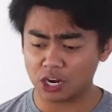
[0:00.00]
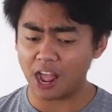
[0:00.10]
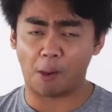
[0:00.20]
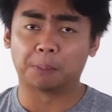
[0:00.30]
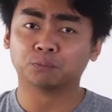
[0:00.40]
good
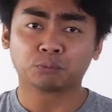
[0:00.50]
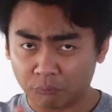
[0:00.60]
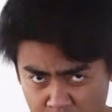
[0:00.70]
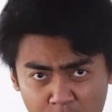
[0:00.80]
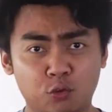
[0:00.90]
job.
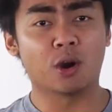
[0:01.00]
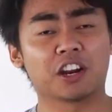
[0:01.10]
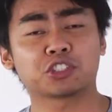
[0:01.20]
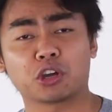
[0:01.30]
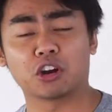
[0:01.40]
If you
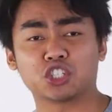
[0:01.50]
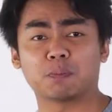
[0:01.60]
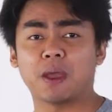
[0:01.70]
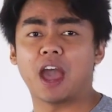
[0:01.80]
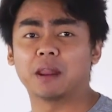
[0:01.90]
want us to go to
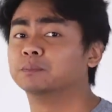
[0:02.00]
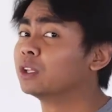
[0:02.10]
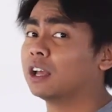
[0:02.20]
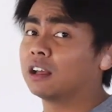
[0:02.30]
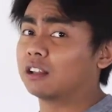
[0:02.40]
Japan,
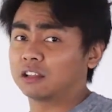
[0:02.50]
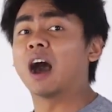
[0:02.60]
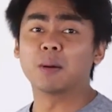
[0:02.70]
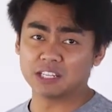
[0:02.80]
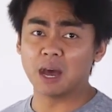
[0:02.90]

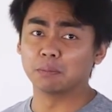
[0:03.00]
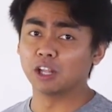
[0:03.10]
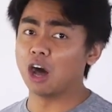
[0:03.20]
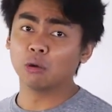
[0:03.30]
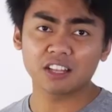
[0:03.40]
comment down
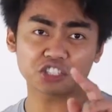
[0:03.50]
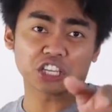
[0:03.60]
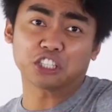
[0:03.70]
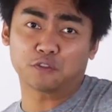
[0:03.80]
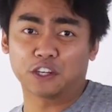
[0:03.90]
below. Let's
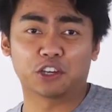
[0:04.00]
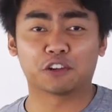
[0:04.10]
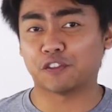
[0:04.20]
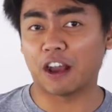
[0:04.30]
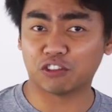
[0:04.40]
get this video
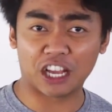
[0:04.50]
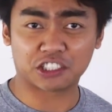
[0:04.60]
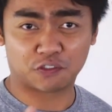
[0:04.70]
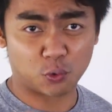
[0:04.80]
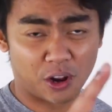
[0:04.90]
to five
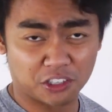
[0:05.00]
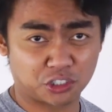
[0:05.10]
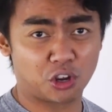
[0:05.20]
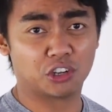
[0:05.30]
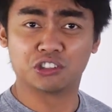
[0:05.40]
likes if you want
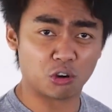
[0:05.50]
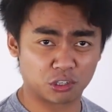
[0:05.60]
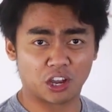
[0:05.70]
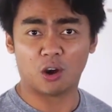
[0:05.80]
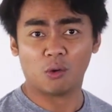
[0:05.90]
us to go to
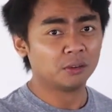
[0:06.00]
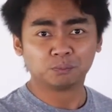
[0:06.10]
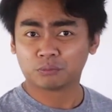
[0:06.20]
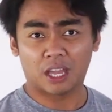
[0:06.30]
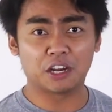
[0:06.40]
Tokyo.
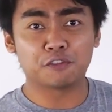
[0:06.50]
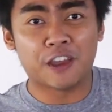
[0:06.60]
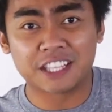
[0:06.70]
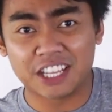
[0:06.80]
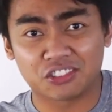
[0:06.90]
Any
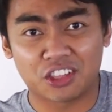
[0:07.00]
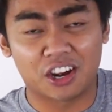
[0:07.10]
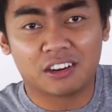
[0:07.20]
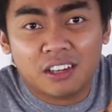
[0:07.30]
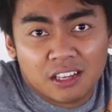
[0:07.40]
fans out
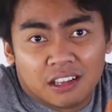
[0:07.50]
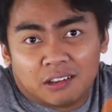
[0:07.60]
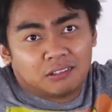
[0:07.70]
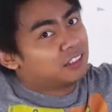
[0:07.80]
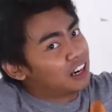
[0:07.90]
there?
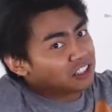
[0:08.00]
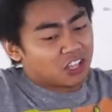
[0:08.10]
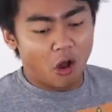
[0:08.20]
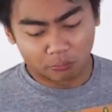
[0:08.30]
Let us know.